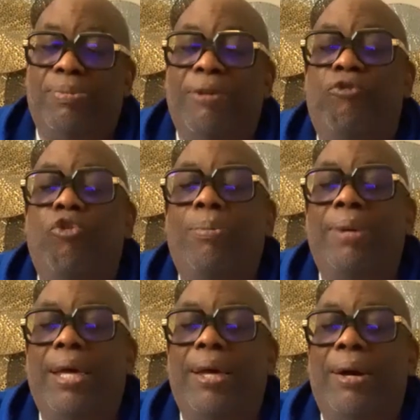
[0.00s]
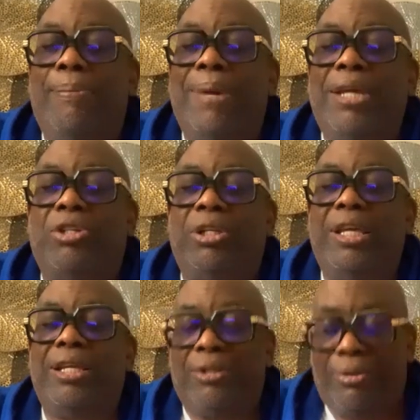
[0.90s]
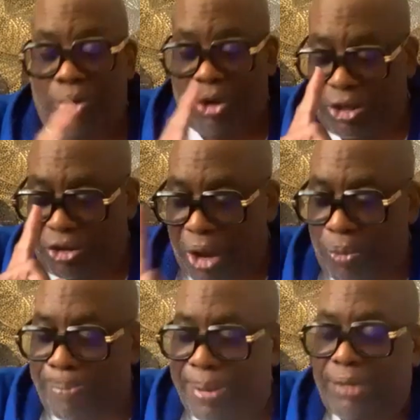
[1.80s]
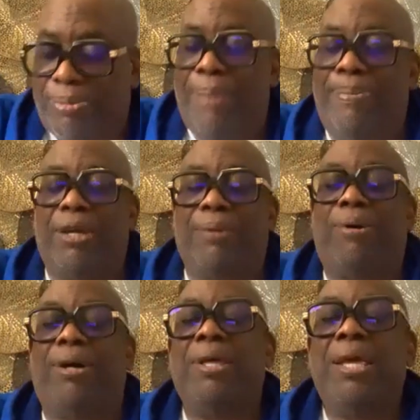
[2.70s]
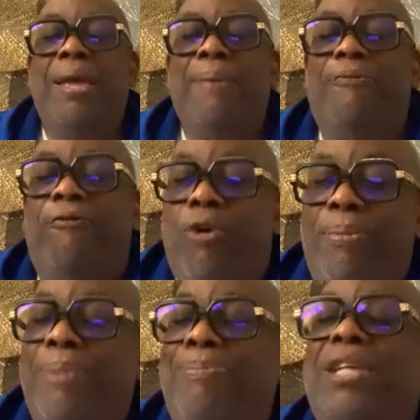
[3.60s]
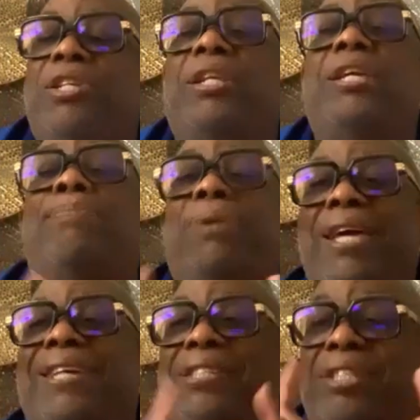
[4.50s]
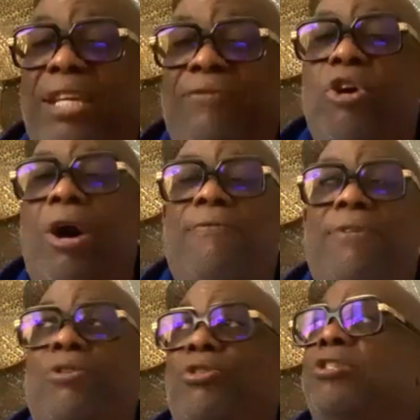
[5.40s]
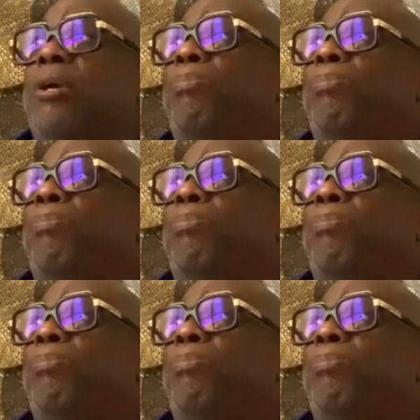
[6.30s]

former Major League. We're going to start with baseball. I beg your pardon. Former Major League player Steve Garvey, who used to